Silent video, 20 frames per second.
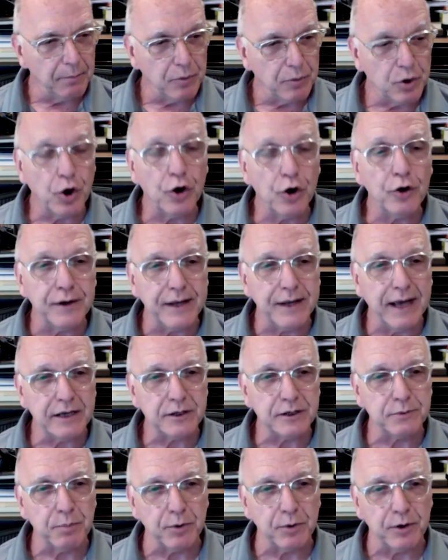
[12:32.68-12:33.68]
current
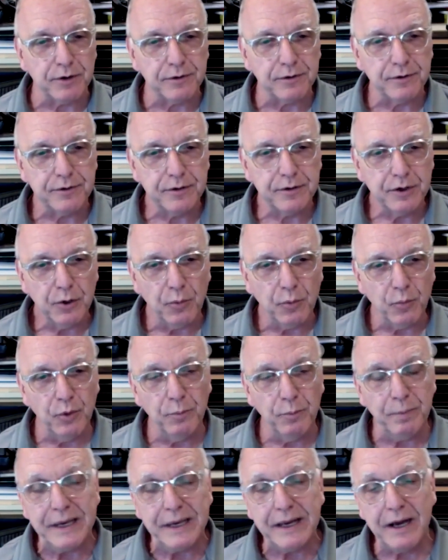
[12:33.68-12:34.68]
experts will
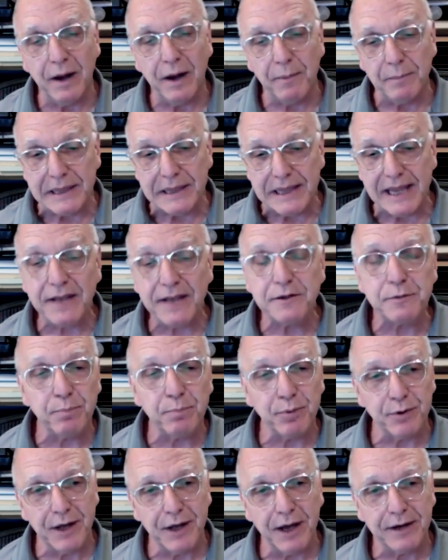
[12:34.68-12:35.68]
become less
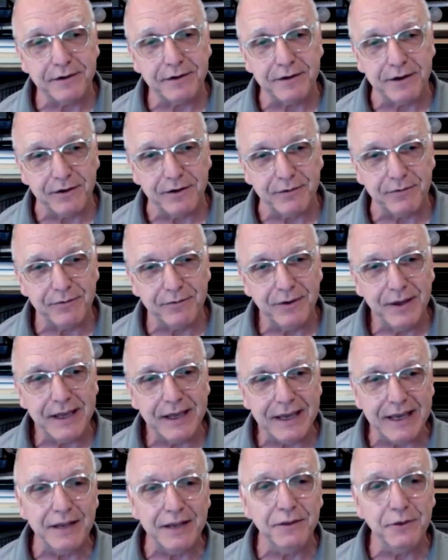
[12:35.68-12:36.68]
productive
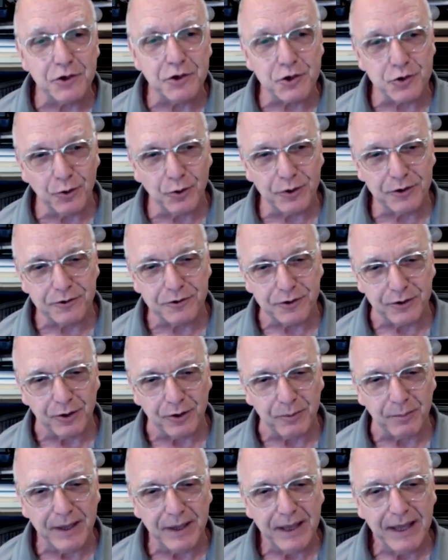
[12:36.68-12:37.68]
in the short
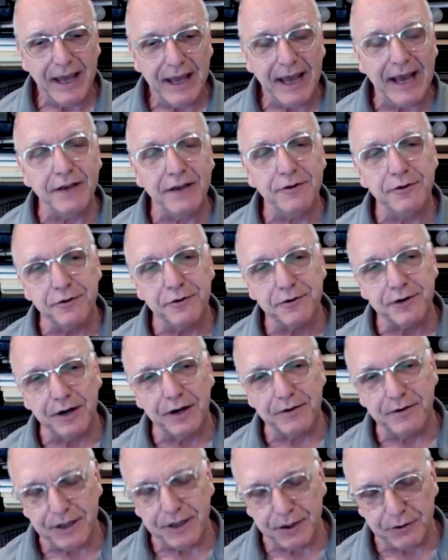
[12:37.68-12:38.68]
term as you
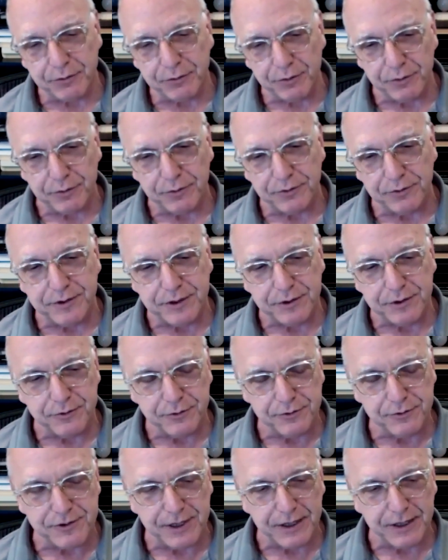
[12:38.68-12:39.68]
start to introduce these new
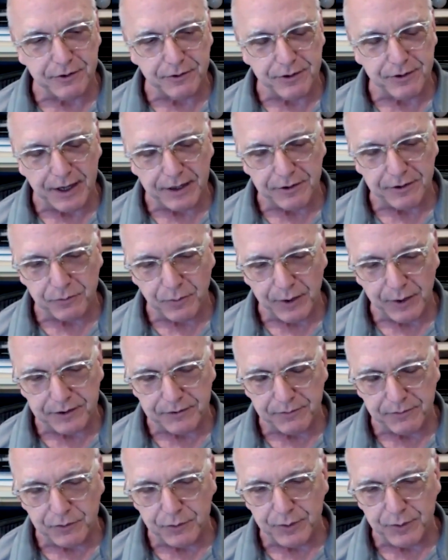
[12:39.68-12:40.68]
standardized ways
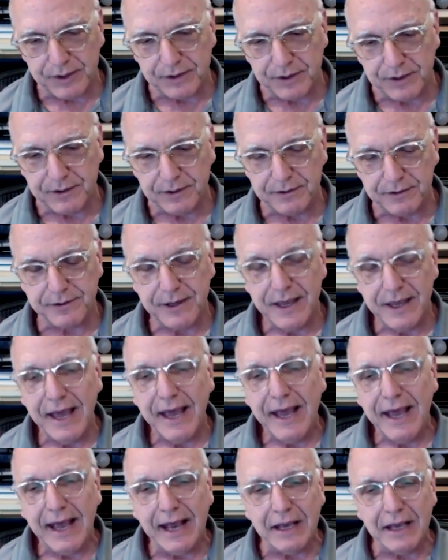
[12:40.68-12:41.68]
of doing things.
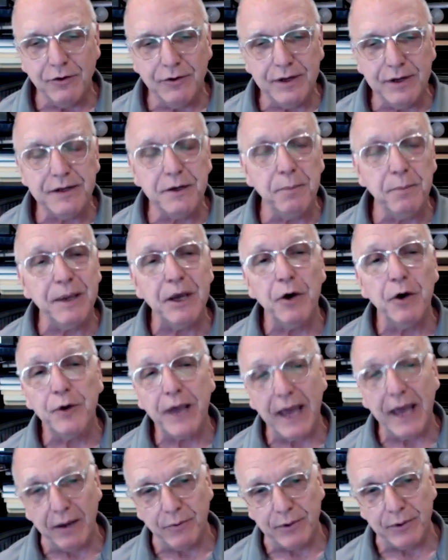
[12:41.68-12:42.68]
And you need to be
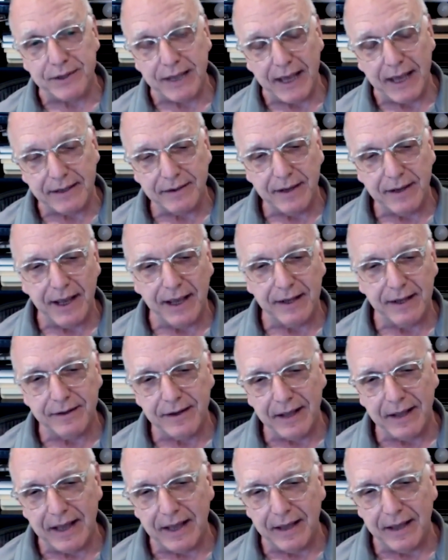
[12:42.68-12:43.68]
okay with that. And
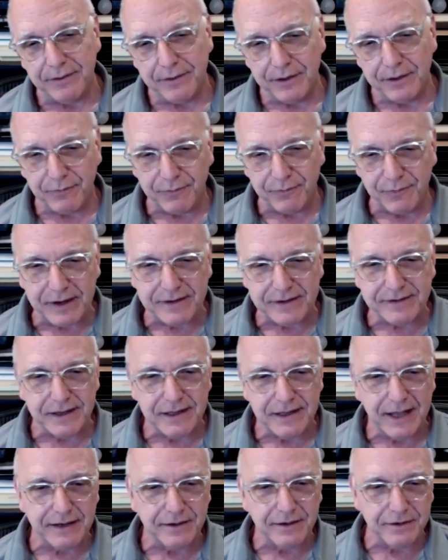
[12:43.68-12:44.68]
the phrase I
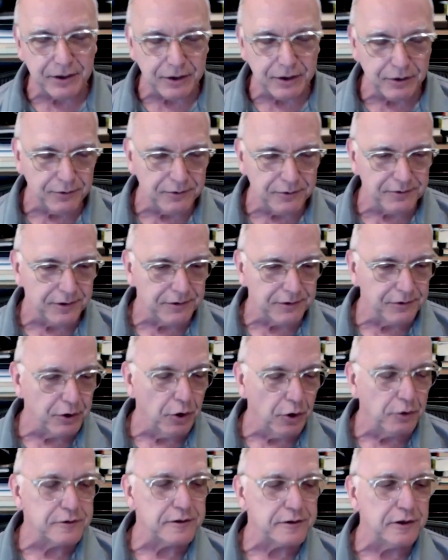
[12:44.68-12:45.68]
like to use is
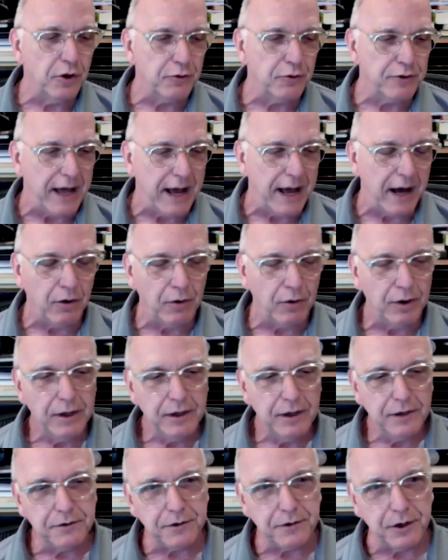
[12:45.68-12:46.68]
go slow now
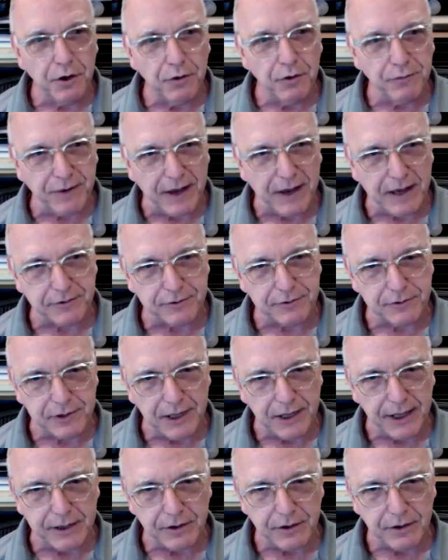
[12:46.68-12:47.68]
to go faster
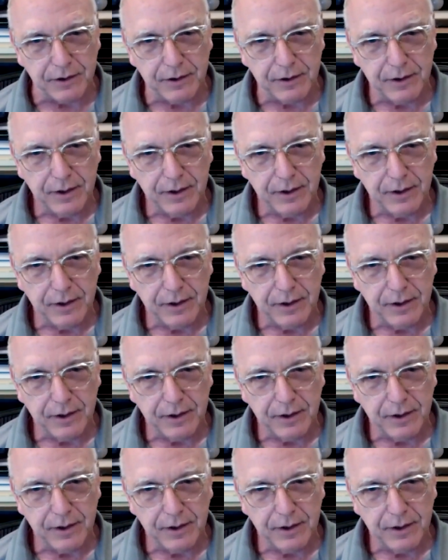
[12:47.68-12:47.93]
later.